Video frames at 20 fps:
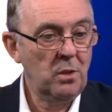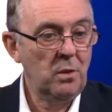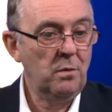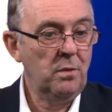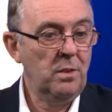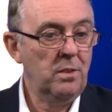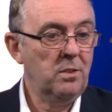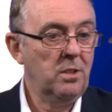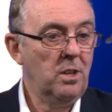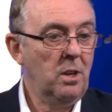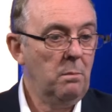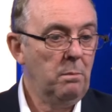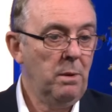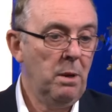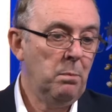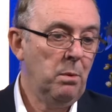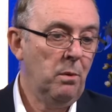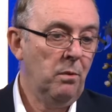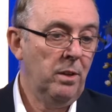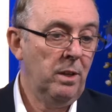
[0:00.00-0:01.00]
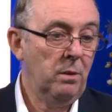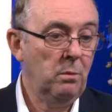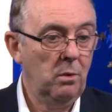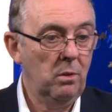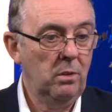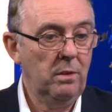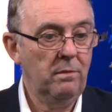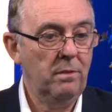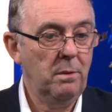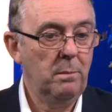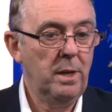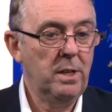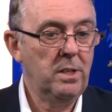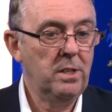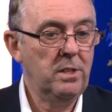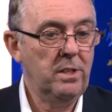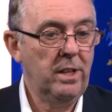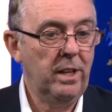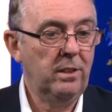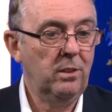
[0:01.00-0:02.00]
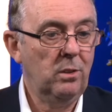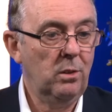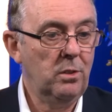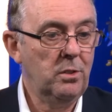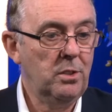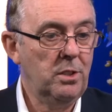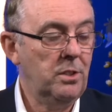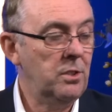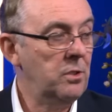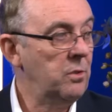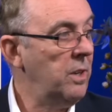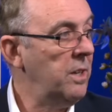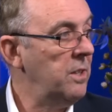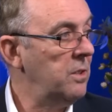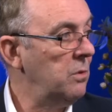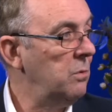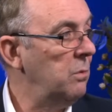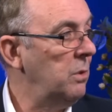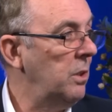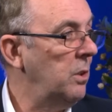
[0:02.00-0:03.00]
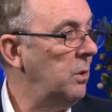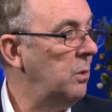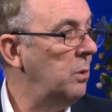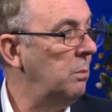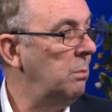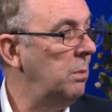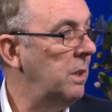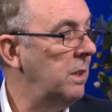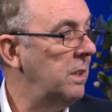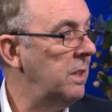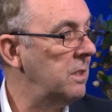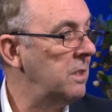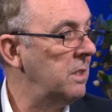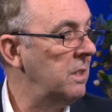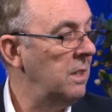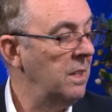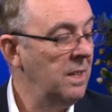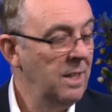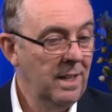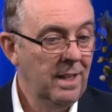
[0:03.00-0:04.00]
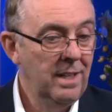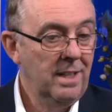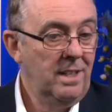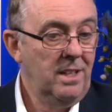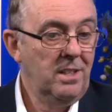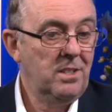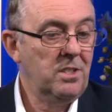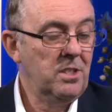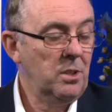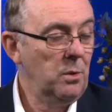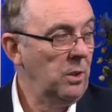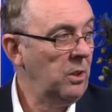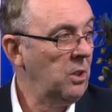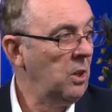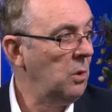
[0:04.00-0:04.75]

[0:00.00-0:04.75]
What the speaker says: and so people think, well, information technology in Australia is really good, but it doesn't necessarily correlate.